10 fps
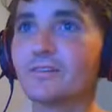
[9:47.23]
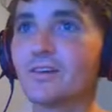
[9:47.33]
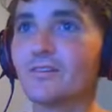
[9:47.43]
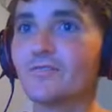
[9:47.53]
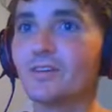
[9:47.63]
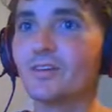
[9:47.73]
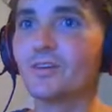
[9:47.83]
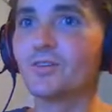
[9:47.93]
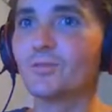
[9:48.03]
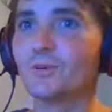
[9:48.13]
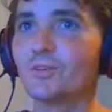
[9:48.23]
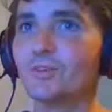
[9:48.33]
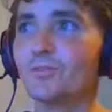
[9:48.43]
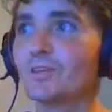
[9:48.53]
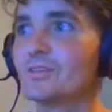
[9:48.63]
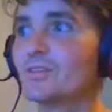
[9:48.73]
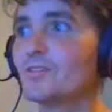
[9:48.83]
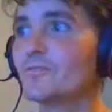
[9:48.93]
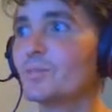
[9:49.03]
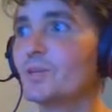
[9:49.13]
not video number two. That's a
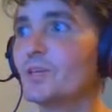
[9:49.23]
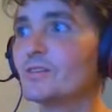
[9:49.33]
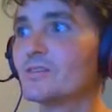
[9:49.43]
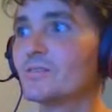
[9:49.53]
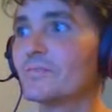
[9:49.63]
different piece.